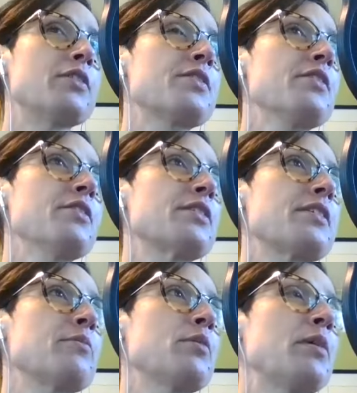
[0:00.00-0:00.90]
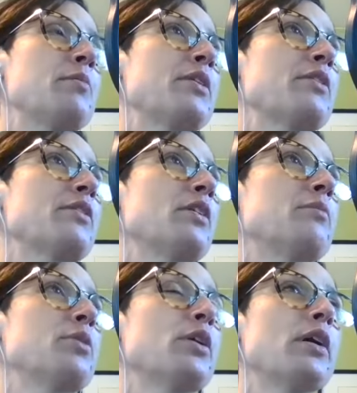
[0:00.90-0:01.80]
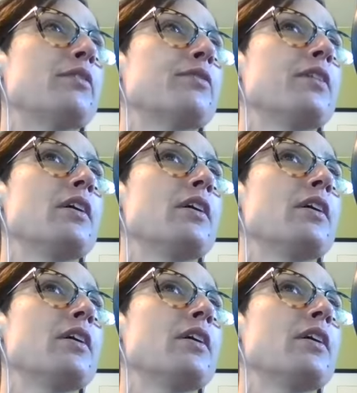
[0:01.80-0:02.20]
is another example my mother-in-law put off